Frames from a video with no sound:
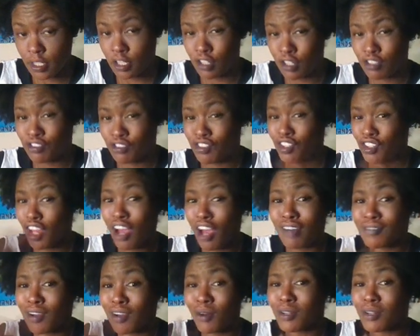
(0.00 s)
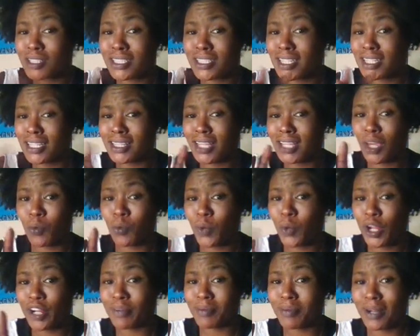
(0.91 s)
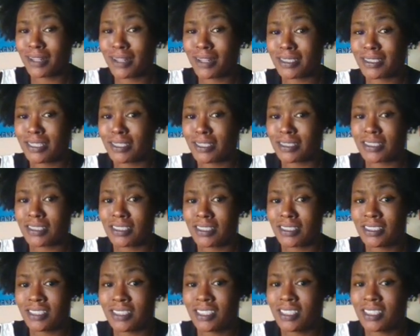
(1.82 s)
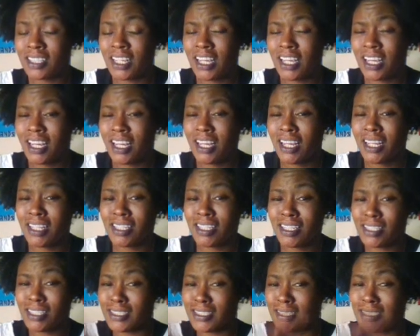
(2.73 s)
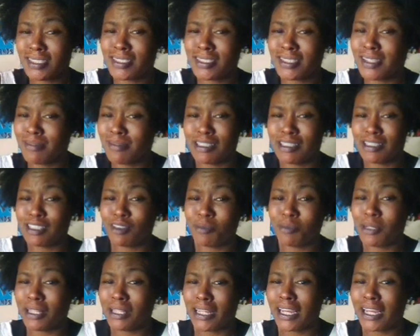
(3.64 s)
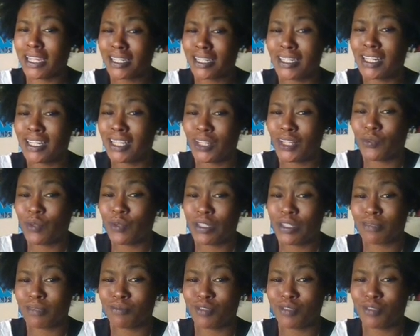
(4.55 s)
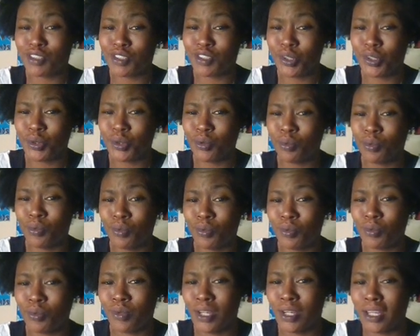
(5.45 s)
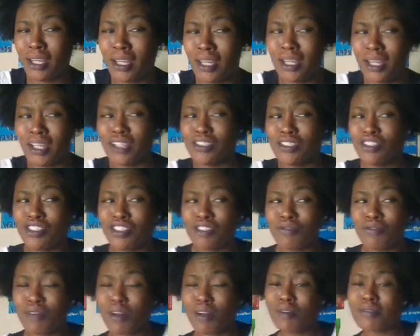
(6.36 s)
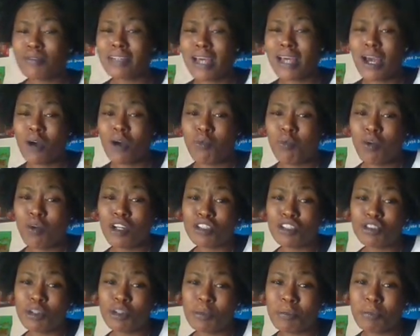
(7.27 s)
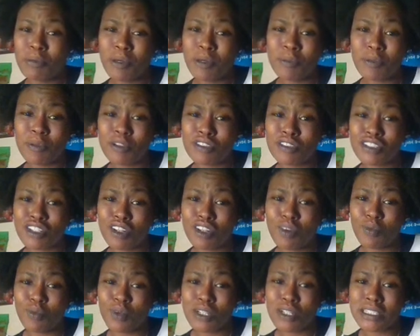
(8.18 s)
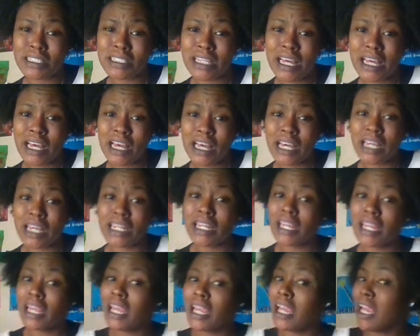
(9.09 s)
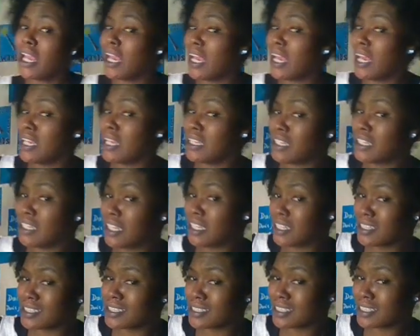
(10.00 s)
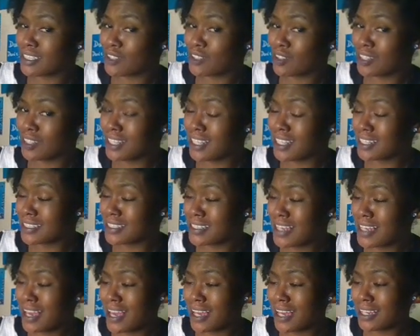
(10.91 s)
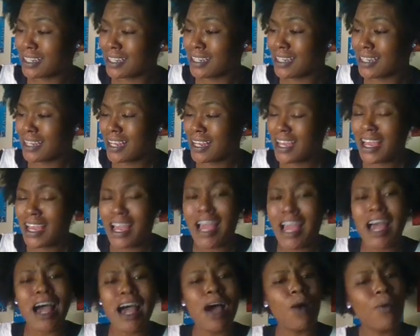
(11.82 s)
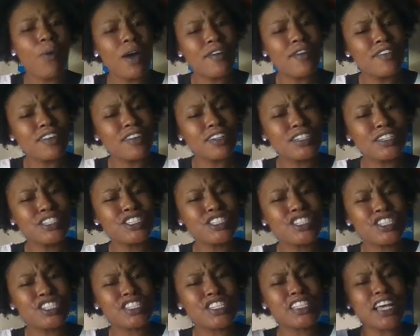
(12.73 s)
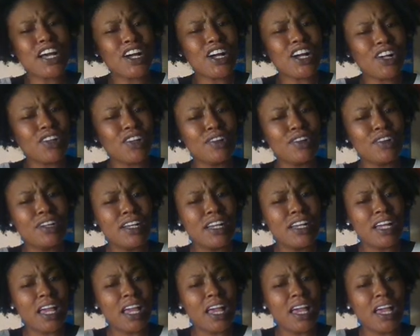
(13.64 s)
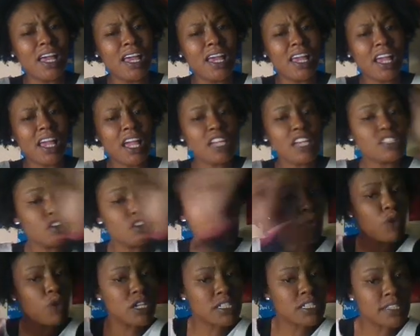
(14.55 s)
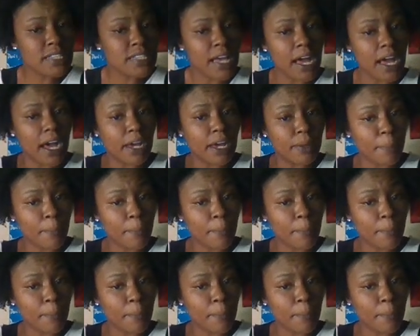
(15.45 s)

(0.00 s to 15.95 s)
Do y'all notice anything weird about this? Does it seem a little bit like colorism to you? Do you notice how one group of people is sitting on one side and the other is sitting on the other side? However, Giselle is on one side.